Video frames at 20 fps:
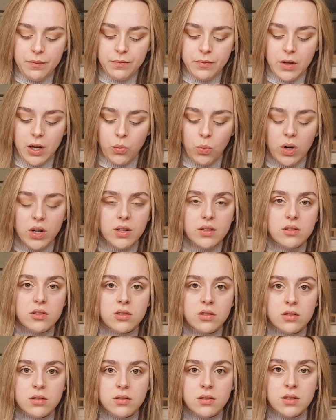want to
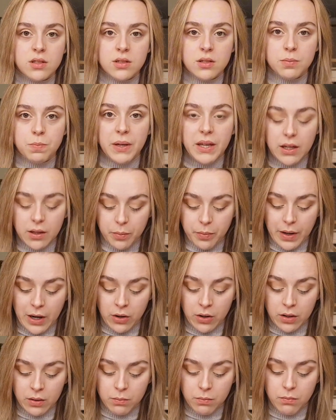speak about
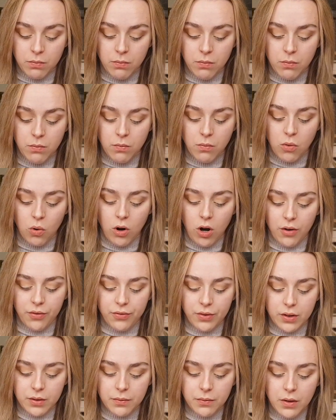it more
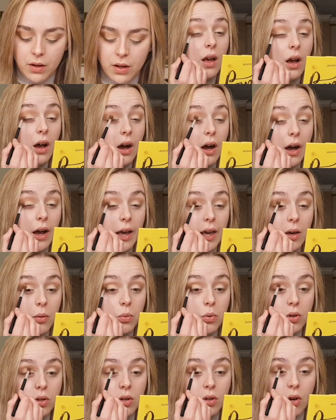often. I
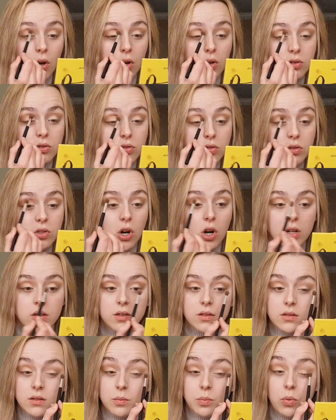would go to
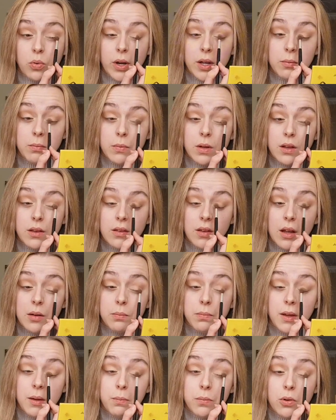doctor's appointments and
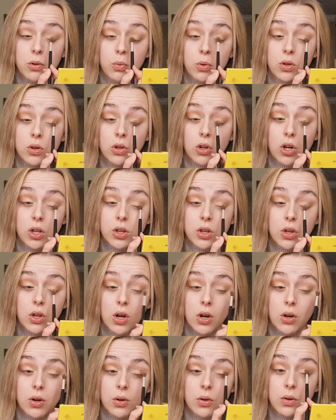people would not
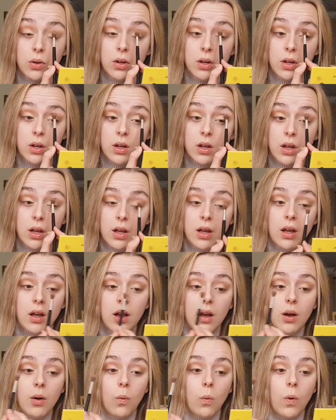know
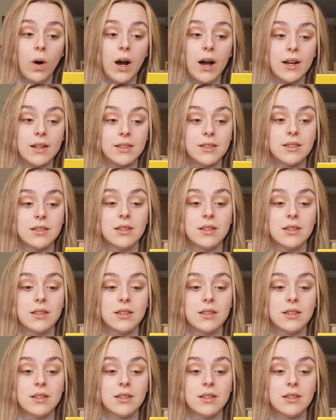what